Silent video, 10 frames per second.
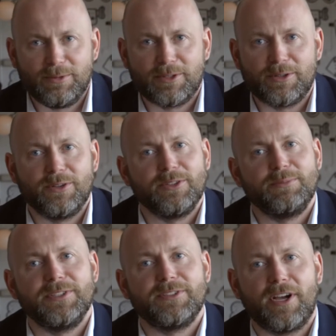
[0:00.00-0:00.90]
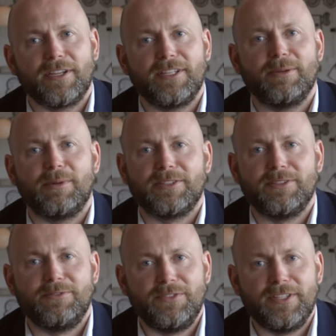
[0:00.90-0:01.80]
we're going to be talking about
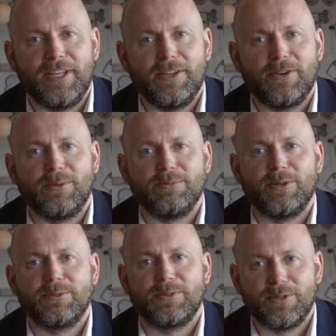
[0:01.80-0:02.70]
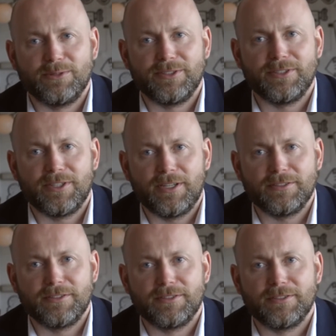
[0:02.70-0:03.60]
the VA home loan closing
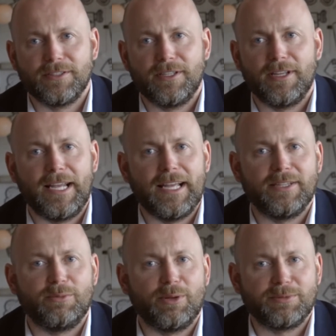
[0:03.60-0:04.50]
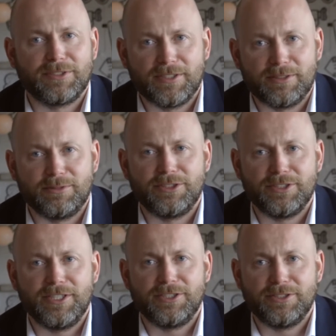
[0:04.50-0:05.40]
costs and the 1%
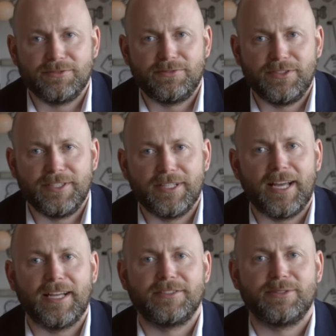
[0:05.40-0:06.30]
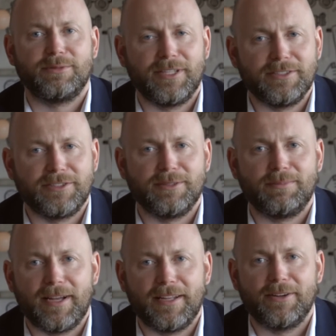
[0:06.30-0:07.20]
origination fee as it relates to
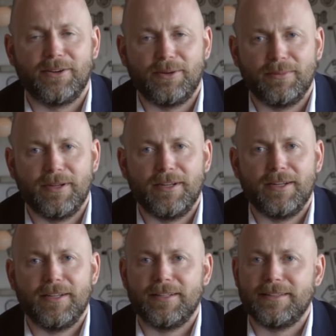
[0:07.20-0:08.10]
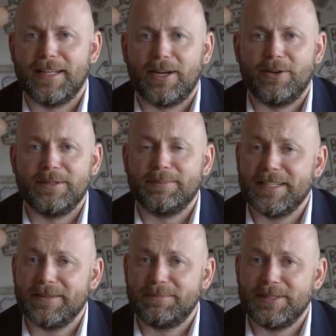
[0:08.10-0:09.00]
buying a home. Now it
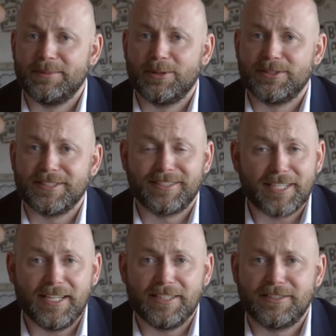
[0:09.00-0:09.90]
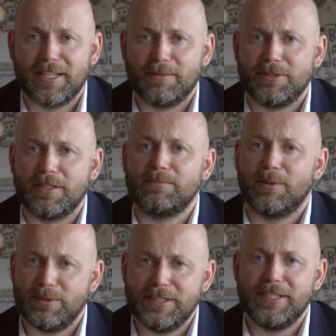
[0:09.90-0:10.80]
might not be the most exciting subject,
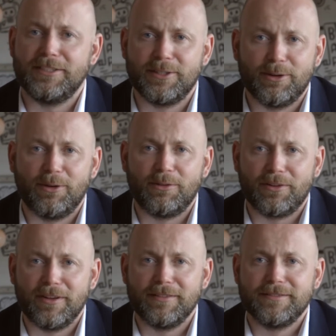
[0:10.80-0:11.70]
but we need to go over it.